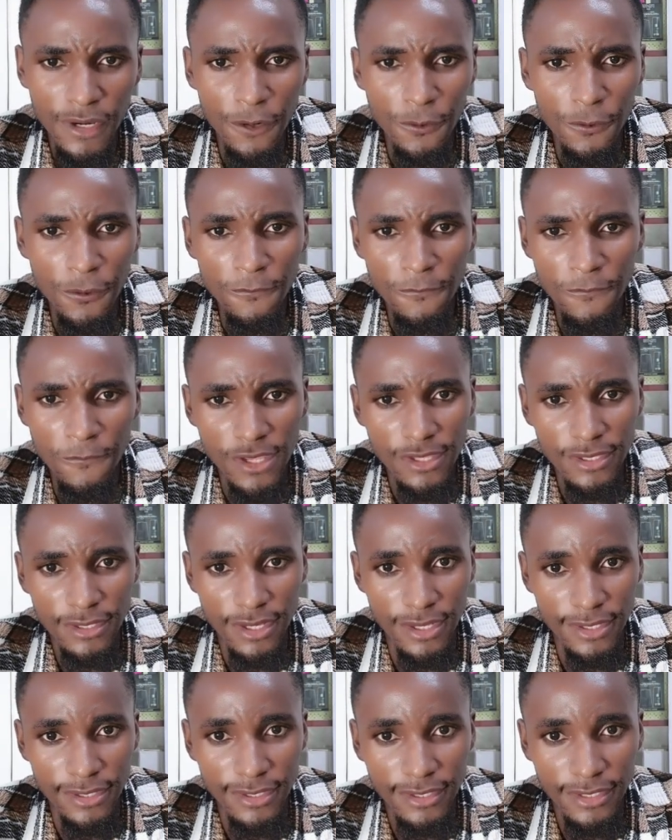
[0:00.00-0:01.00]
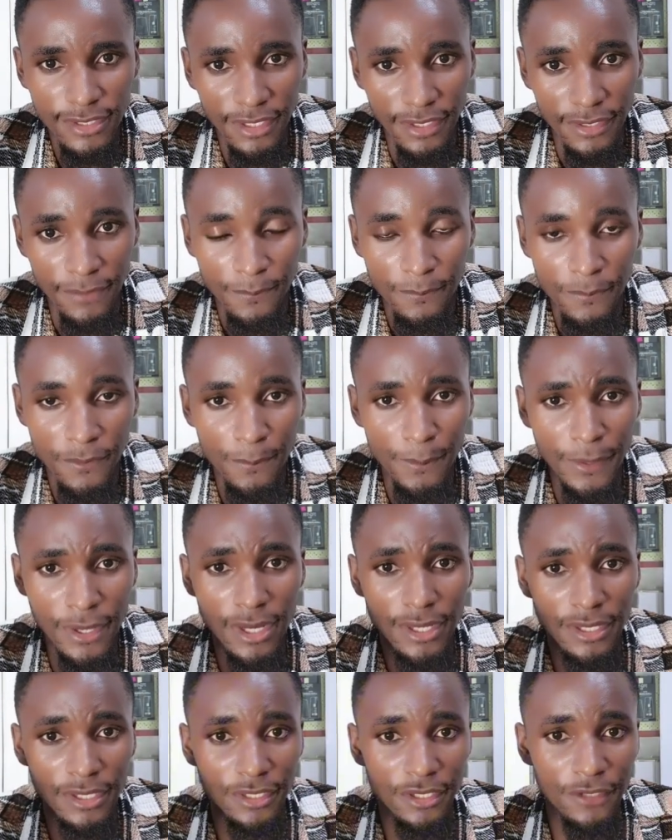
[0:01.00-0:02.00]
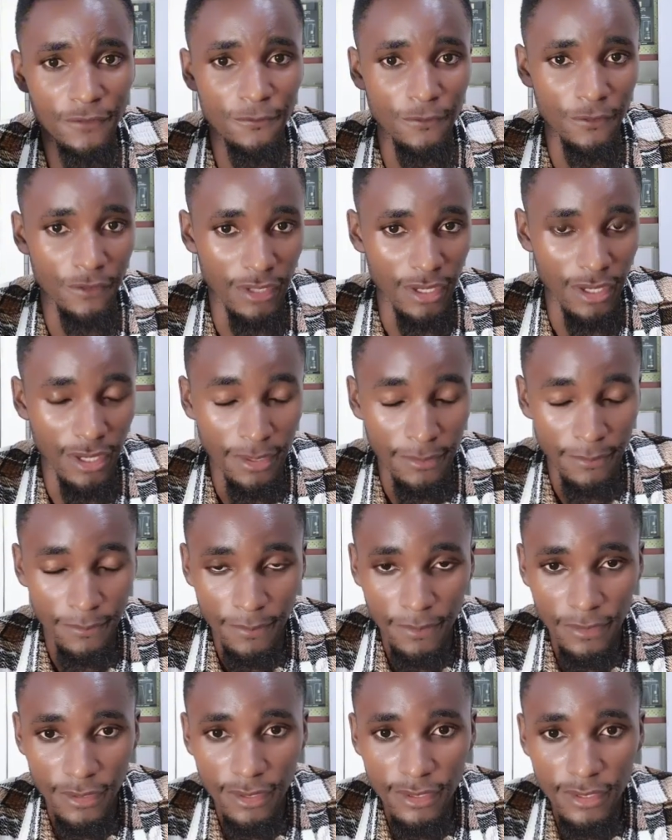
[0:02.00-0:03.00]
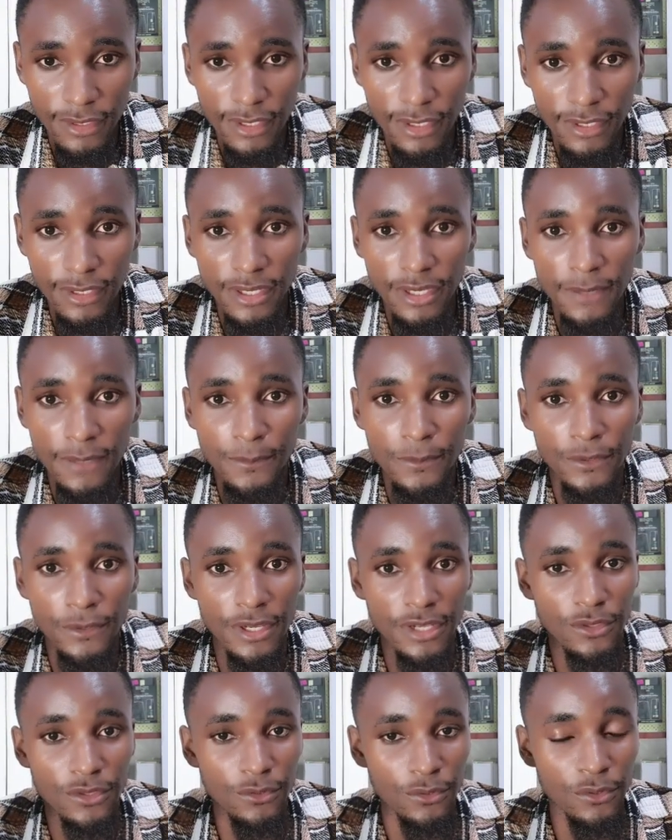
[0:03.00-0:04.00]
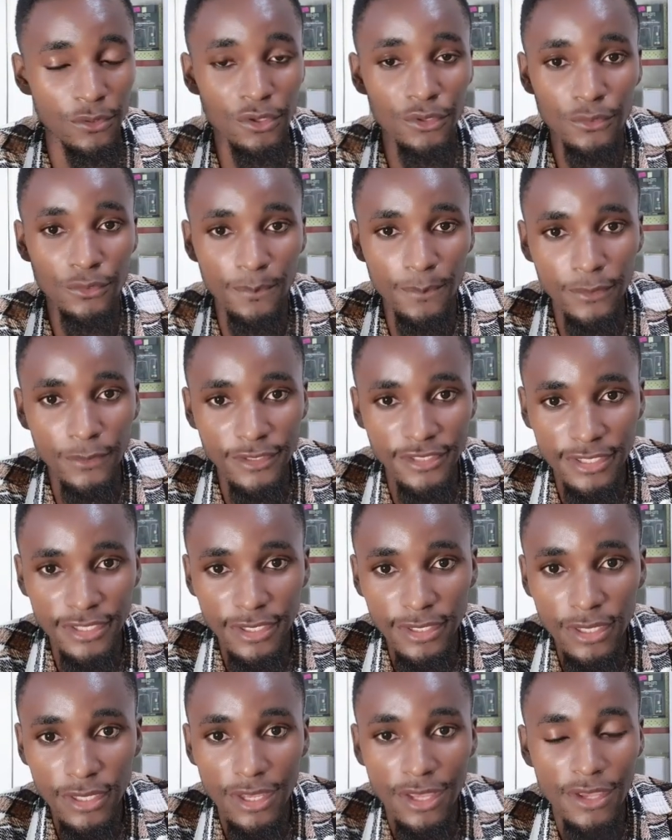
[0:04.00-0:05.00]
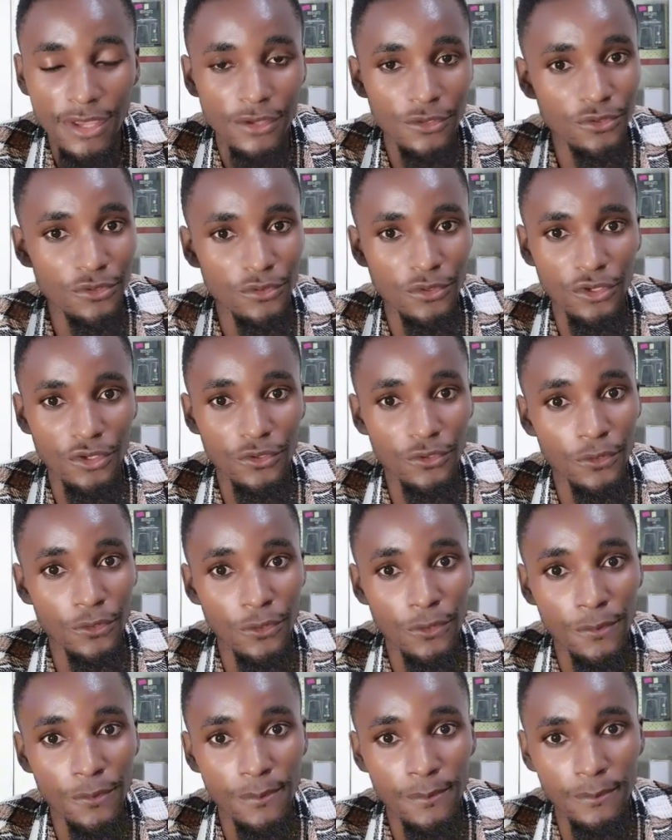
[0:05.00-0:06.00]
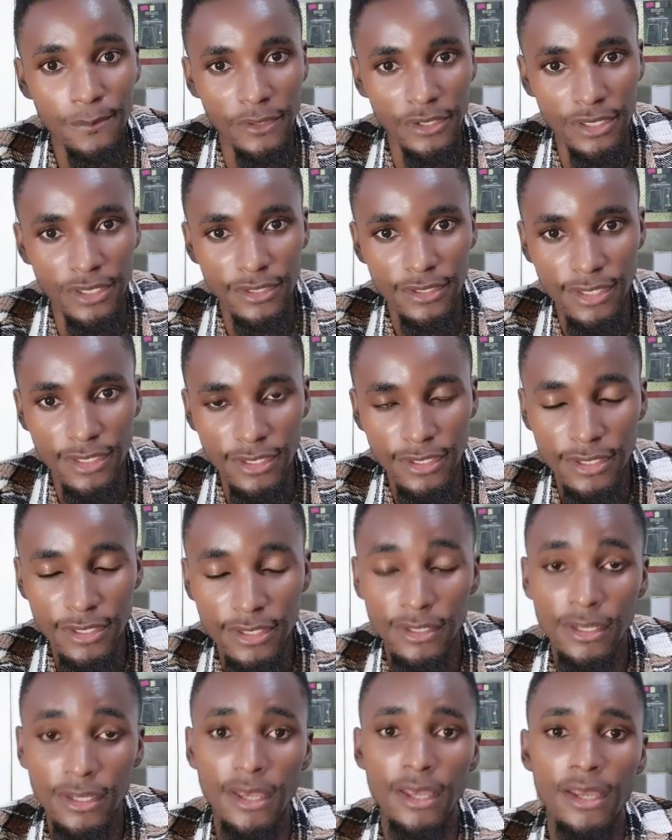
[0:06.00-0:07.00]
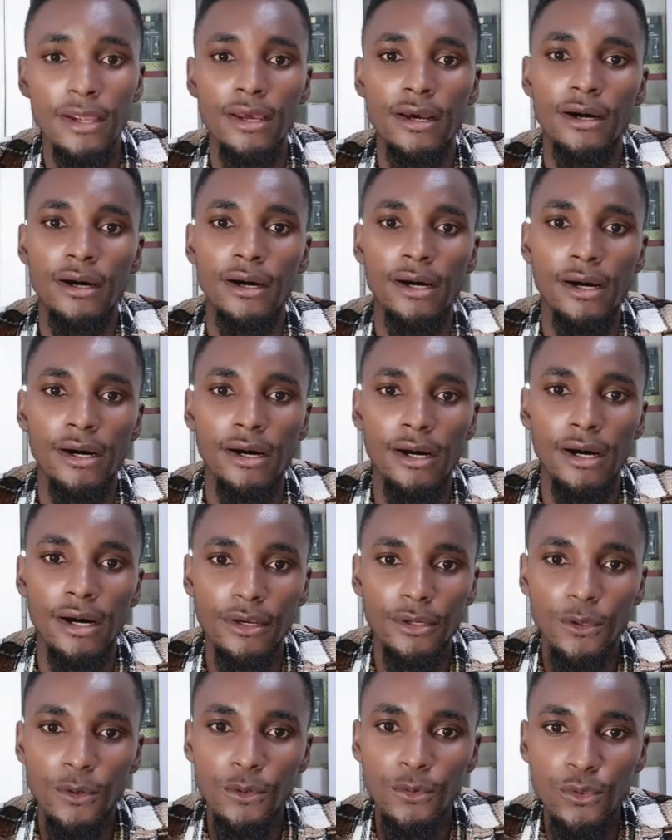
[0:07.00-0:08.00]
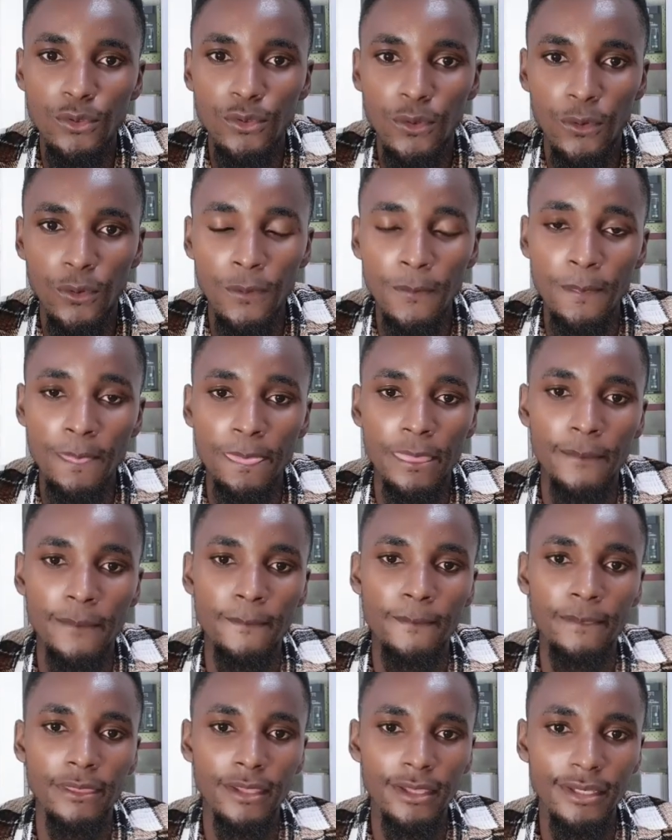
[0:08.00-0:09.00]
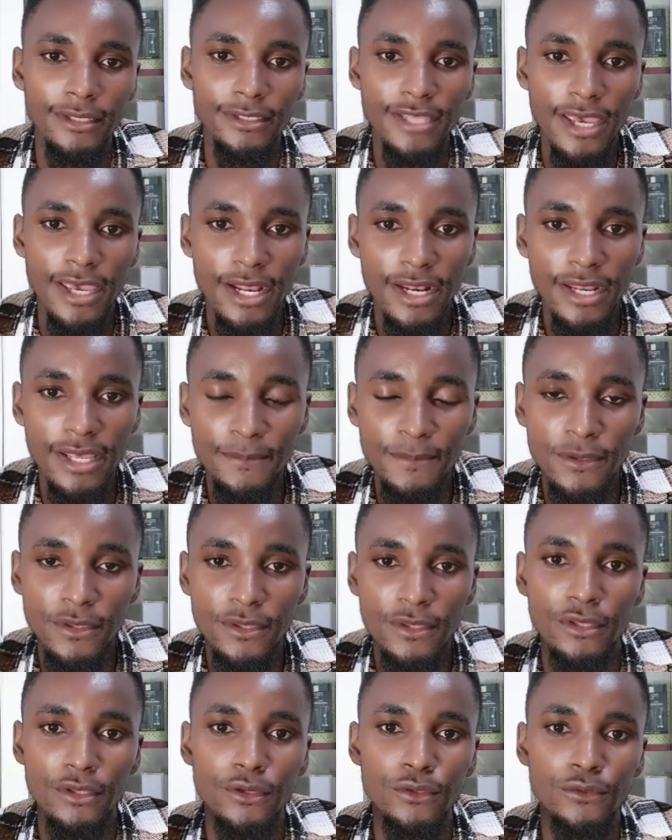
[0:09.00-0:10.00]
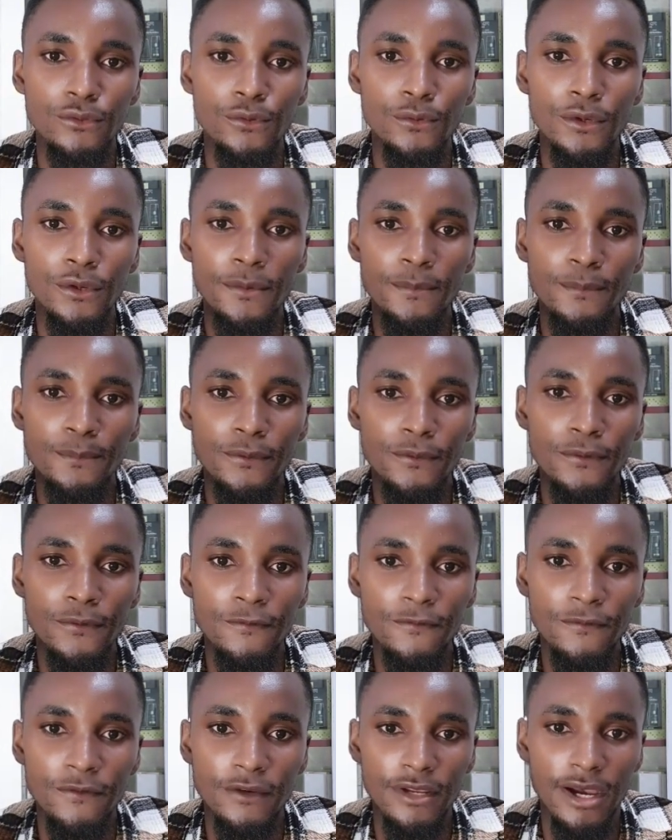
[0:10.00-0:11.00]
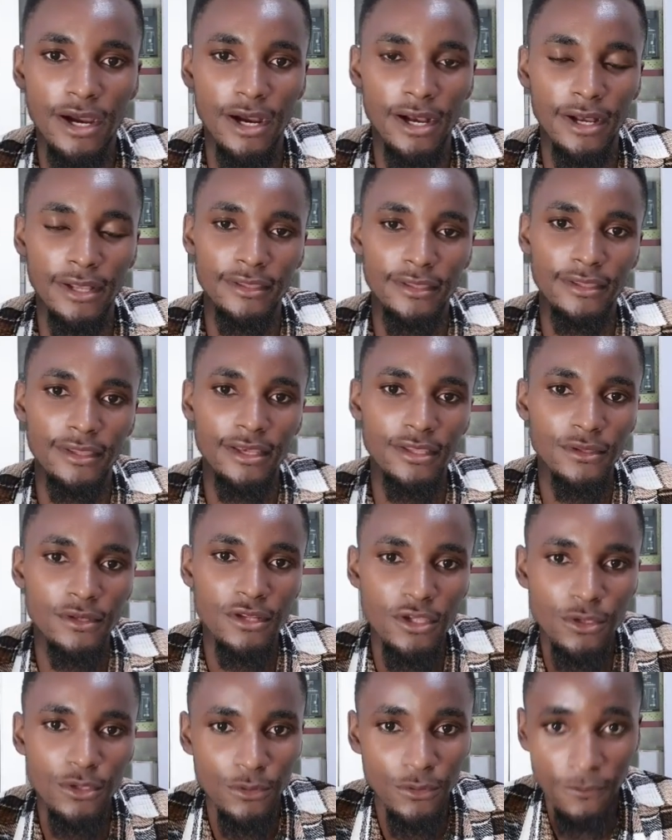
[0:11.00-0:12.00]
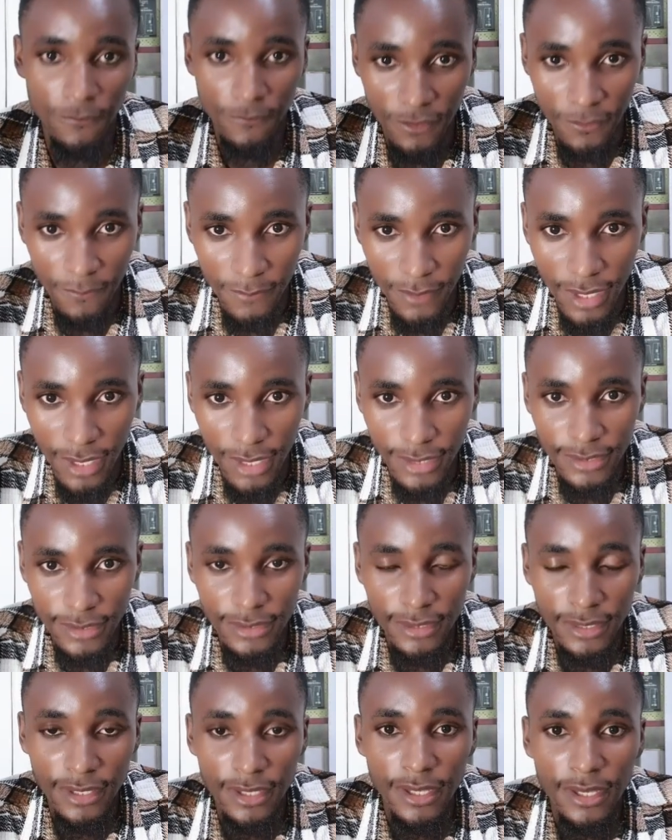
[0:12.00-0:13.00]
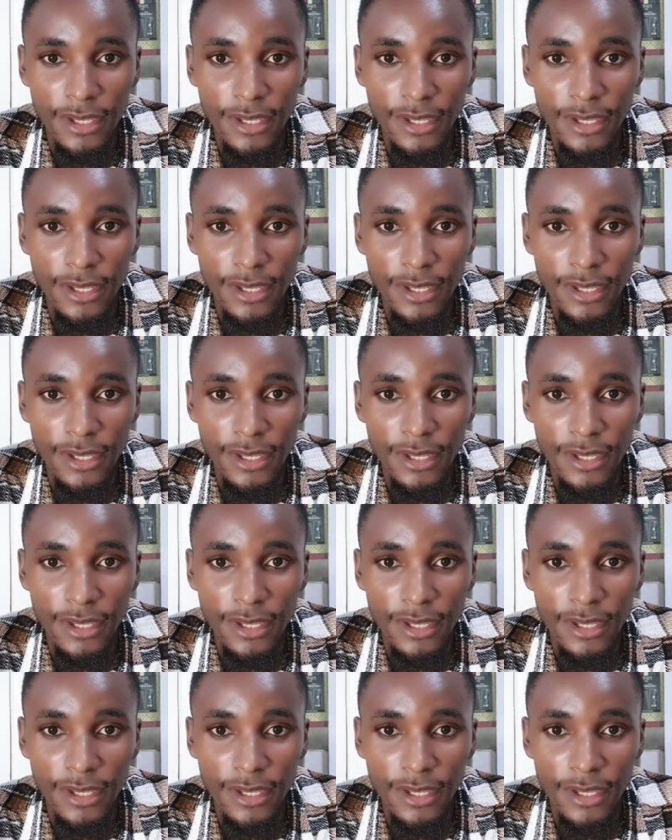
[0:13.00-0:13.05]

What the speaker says: refresh the skin, preparing it for the skincare products you're going to put in during your morning session. And also, it helps to improve the circulation of the blood.